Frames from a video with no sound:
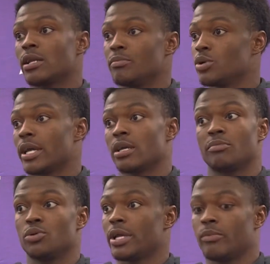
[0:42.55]

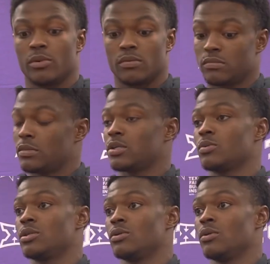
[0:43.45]
That's what we
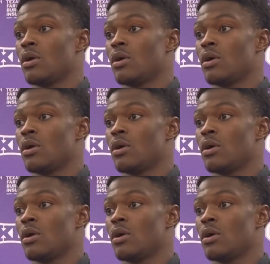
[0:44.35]
do.